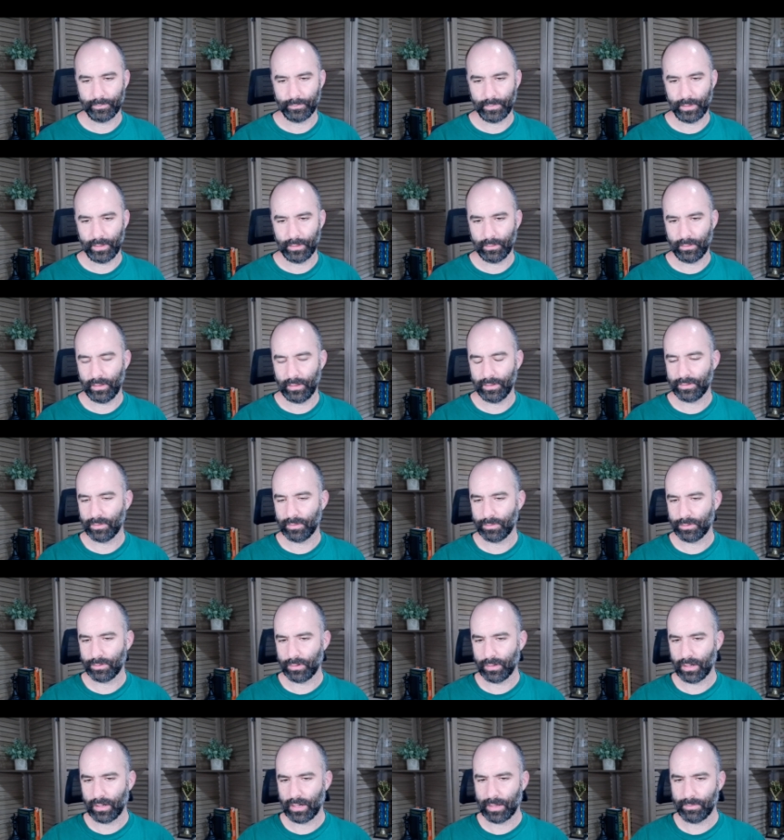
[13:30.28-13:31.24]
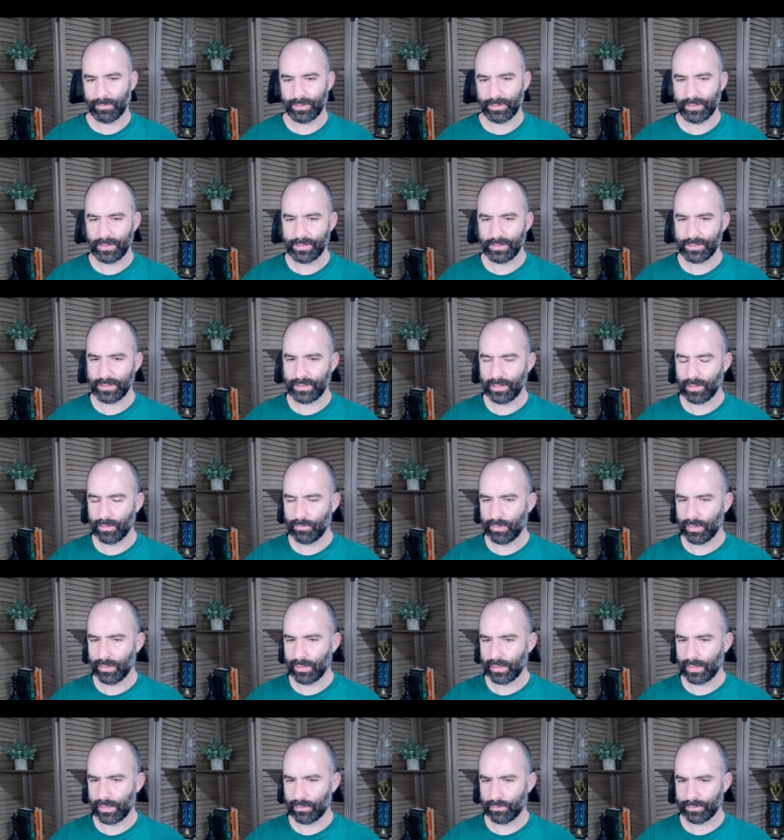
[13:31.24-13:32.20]
get some sort of compensation here,
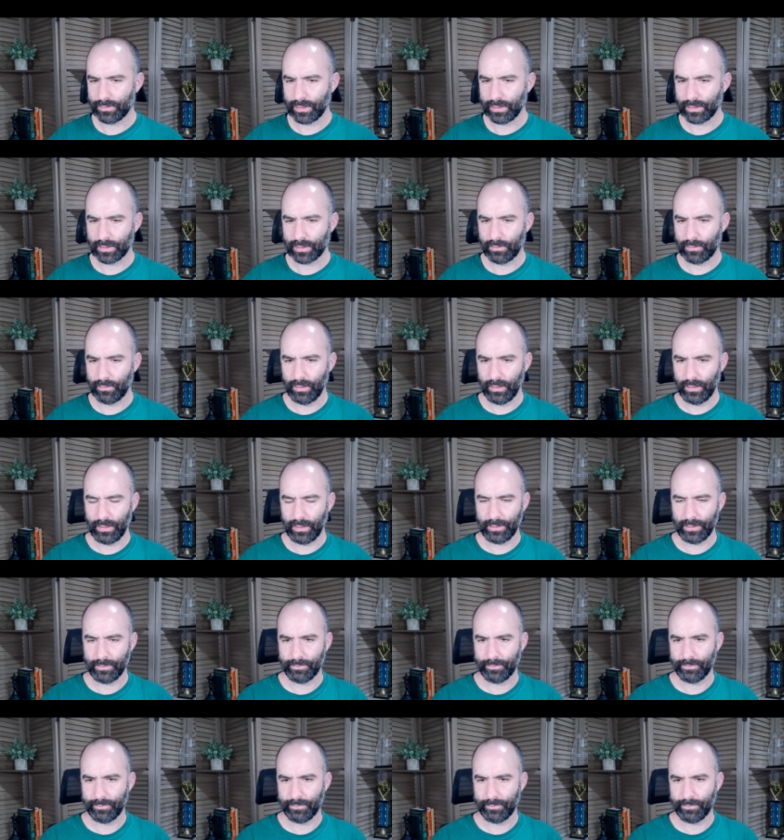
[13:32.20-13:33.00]
but I don't think there really